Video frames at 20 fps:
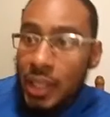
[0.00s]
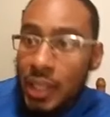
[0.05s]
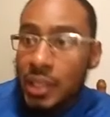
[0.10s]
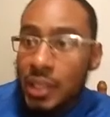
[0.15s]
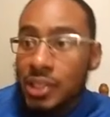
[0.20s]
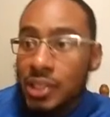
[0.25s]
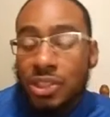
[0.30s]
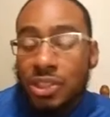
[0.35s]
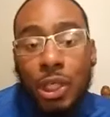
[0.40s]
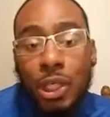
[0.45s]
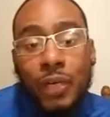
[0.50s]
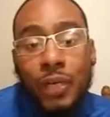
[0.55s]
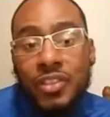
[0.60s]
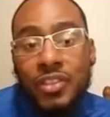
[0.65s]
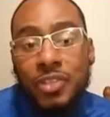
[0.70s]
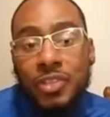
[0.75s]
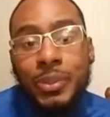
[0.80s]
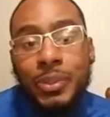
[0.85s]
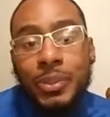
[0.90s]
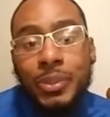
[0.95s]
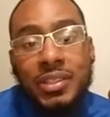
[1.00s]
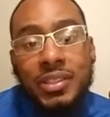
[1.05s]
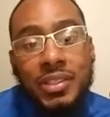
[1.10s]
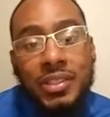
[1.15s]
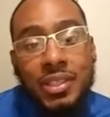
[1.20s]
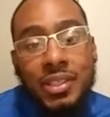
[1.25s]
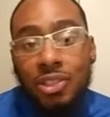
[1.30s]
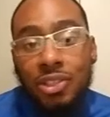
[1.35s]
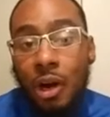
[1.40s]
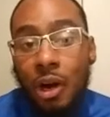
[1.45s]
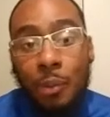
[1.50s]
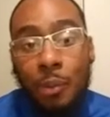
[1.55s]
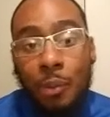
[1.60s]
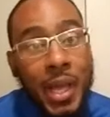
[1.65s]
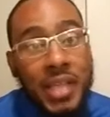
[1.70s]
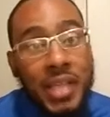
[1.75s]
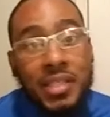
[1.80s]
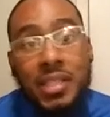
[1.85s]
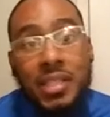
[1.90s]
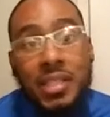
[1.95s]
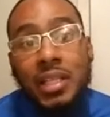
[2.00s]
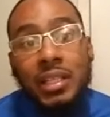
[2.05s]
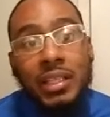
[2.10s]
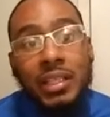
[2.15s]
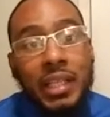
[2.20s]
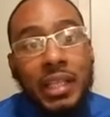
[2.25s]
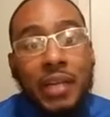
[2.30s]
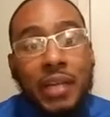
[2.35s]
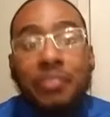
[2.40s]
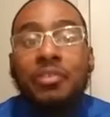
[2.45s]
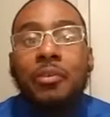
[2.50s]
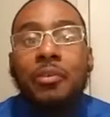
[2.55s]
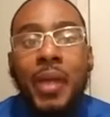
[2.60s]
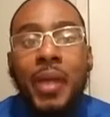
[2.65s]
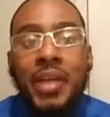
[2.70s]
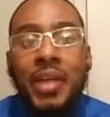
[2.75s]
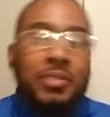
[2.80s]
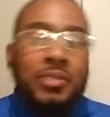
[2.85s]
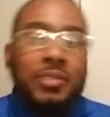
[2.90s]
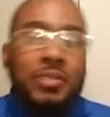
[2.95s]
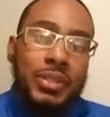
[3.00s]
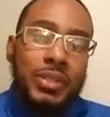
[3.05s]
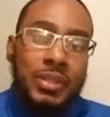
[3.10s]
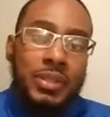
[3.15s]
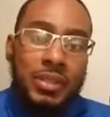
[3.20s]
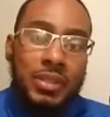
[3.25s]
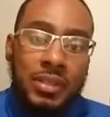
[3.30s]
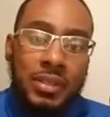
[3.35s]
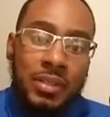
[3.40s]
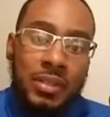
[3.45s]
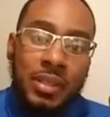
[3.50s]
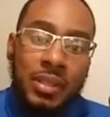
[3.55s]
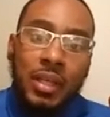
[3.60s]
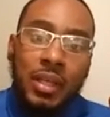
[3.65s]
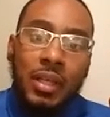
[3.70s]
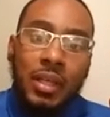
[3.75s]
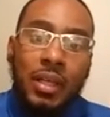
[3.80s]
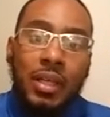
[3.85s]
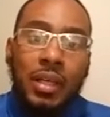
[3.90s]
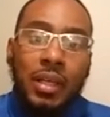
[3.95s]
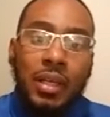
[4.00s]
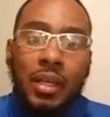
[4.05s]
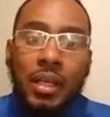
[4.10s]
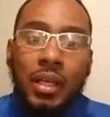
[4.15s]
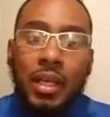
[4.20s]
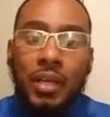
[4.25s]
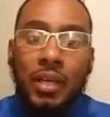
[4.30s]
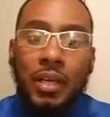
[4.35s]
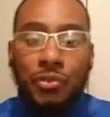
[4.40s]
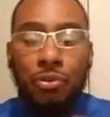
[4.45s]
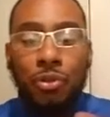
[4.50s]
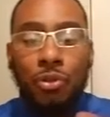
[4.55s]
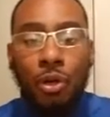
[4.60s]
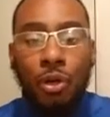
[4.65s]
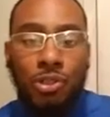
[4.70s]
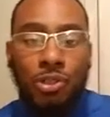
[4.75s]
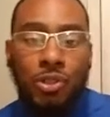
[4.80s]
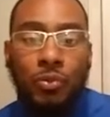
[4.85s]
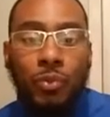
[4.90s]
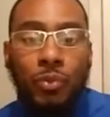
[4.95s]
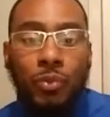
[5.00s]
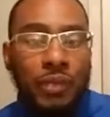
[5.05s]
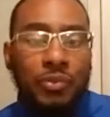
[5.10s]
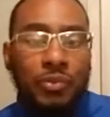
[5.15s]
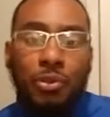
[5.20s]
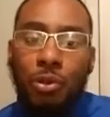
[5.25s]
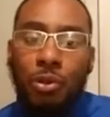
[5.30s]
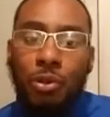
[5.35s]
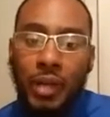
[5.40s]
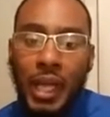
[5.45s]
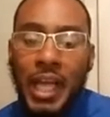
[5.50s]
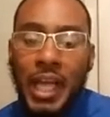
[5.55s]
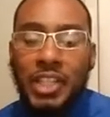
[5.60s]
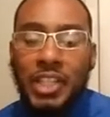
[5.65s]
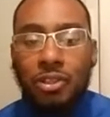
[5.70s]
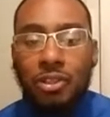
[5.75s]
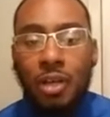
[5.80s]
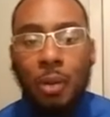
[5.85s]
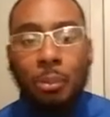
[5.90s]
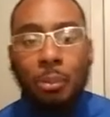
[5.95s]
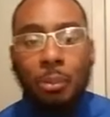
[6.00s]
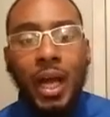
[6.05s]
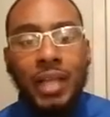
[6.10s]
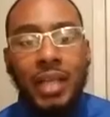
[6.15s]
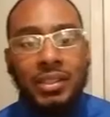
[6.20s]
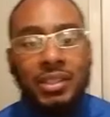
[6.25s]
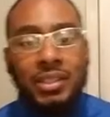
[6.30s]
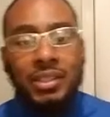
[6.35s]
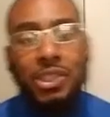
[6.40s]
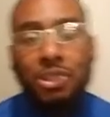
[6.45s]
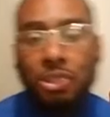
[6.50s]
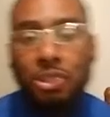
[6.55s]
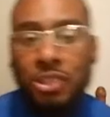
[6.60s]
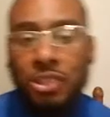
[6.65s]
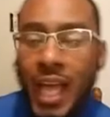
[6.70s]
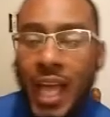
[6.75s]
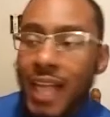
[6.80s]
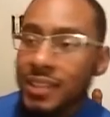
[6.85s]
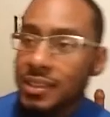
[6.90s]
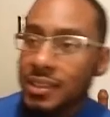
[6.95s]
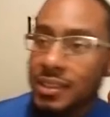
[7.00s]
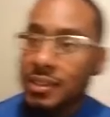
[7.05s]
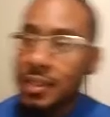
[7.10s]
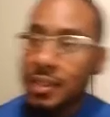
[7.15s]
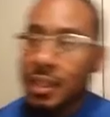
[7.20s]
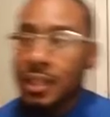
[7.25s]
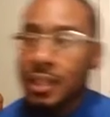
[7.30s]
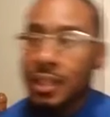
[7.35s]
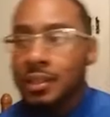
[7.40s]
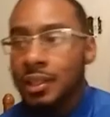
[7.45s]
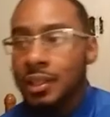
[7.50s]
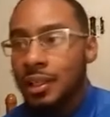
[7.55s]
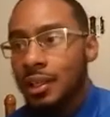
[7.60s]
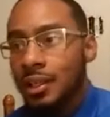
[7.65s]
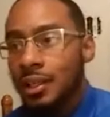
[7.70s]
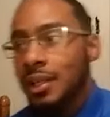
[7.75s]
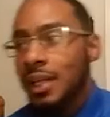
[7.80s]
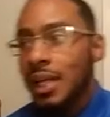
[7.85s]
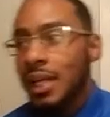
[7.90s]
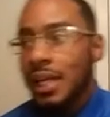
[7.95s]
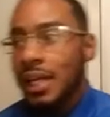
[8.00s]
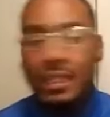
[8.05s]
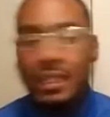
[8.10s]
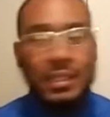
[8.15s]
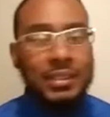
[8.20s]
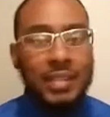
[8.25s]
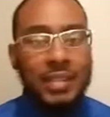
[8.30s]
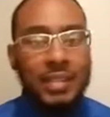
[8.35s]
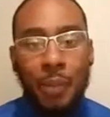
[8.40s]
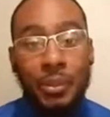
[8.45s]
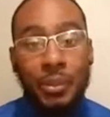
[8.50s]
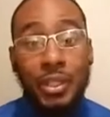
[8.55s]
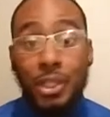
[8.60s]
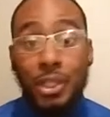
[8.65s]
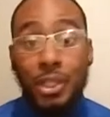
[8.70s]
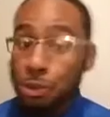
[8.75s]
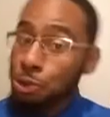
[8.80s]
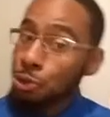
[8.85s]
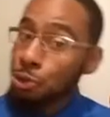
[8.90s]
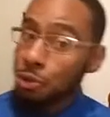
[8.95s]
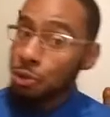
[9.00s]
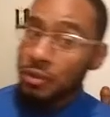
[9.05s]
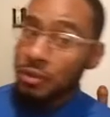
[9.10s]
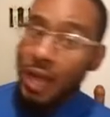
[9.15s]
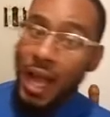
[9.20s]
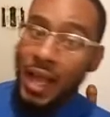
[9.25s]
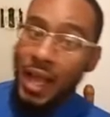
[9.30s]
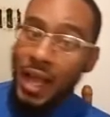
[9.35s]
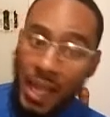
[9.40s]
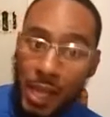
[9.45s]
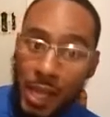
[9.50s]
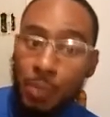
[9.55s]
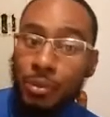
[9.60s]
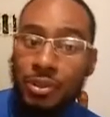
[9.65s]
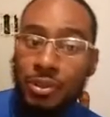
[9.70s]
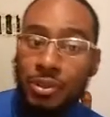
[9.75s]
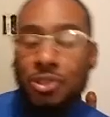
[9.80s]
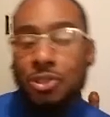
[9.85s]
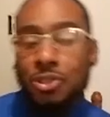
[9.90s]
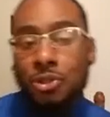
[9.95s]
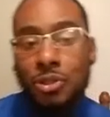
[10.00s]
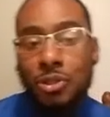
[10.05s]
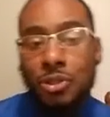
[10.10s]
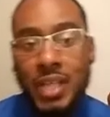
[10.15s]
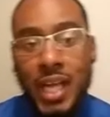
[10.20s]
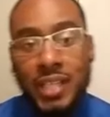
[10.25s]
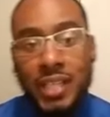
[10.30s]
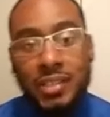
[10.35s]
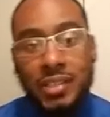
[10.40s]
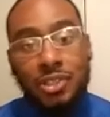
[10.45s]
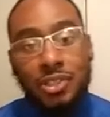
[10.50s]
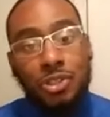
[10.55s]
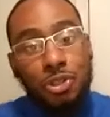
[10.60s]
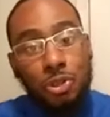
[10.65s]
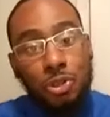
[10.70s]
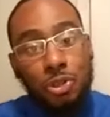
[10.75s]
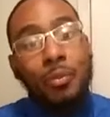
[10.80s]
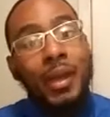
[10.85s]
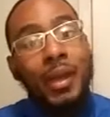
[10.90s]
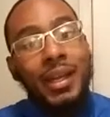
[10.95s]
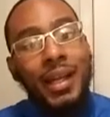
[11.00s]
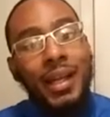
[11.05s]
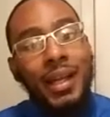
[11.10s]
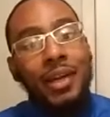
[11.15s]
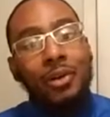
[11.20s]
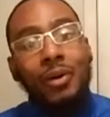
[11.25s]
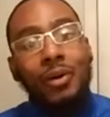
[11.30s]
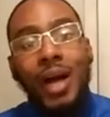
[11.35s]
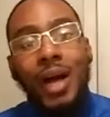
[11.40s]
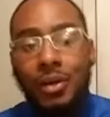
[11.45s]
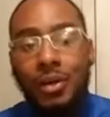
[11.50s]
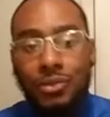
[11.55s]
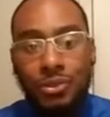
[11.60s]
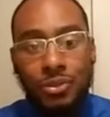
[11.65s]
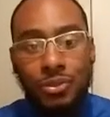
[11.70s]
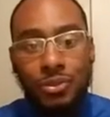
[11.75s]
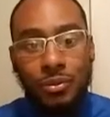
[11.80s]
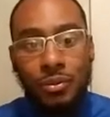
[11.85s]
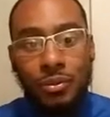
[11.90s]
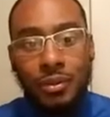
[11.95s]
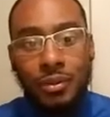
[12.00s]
service businesses are basically information businesses. If you go somewhere, if you go to H&R Block to get your taxes done, it's not because you're not able to do your taxes, it's just you may not know how to.